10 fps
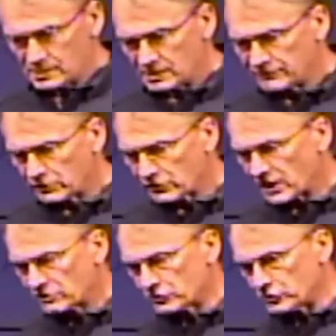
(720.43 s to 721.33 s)
If you
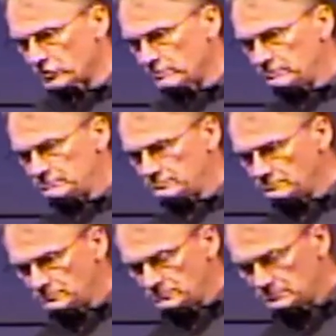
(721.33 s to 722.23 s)
think through
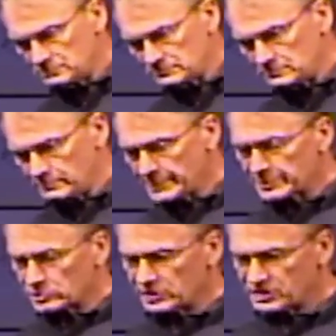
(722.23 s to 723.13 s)

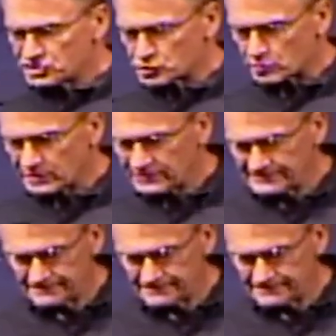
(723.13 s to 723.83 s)
biblical history,